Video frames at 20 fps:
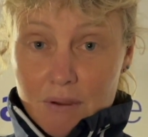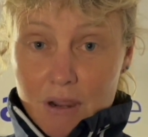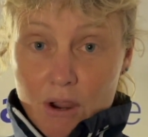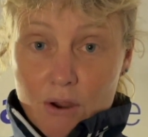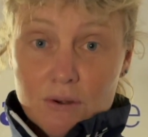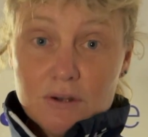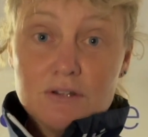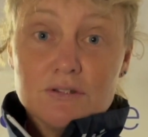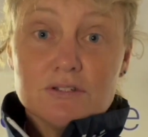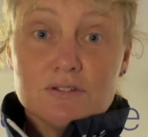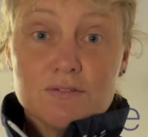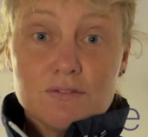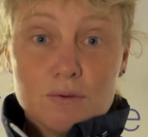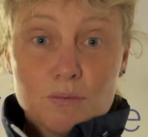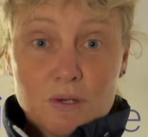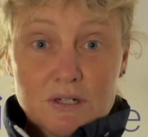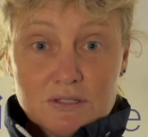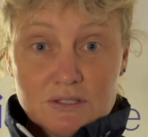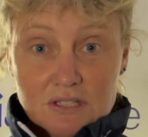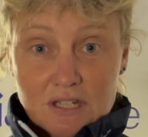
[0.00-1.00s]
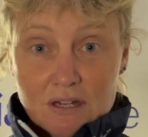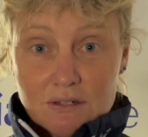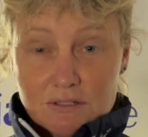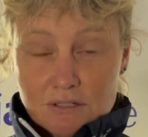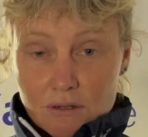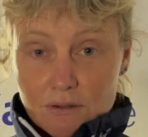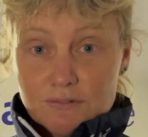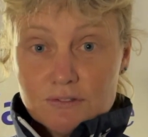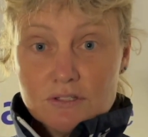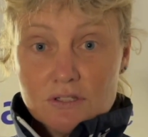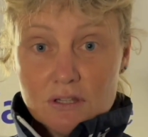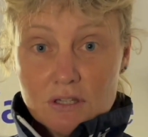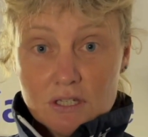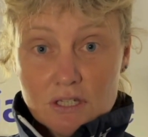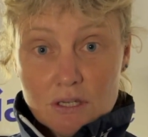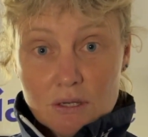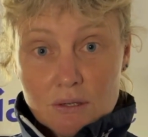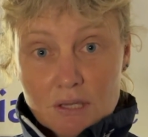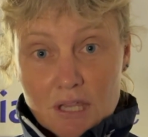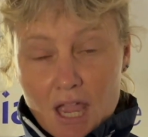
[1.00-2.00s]
owners of the OneSails lofts in
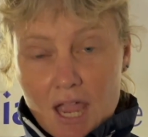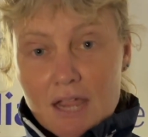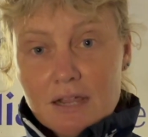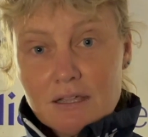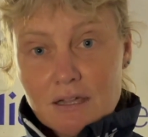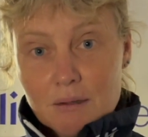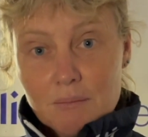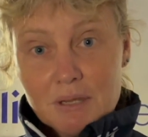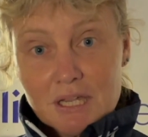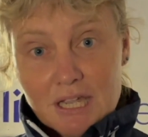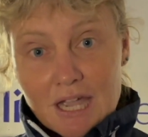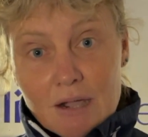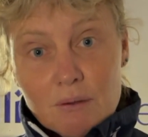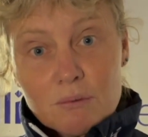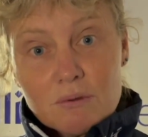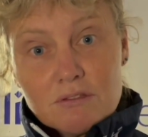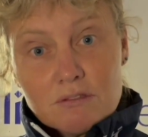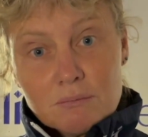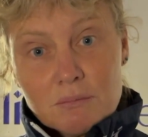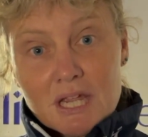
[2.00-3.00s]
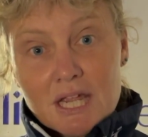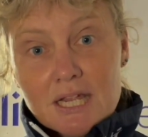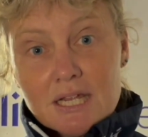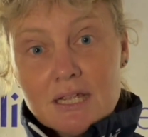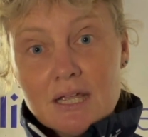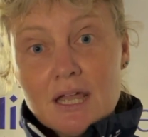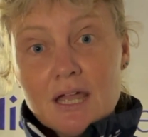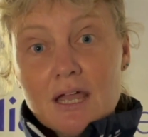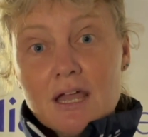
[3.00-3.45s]
the UK coming out with me